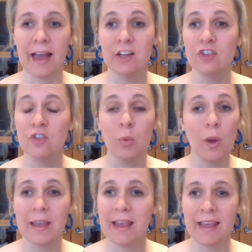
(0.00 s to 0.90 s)
And the
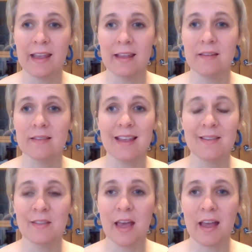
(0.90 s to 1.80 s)
way it is
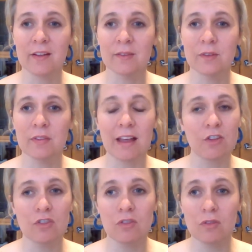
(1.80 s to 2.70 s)

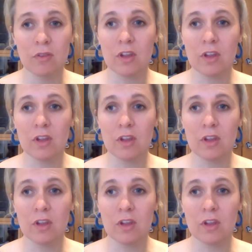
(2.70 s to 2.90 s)
that's,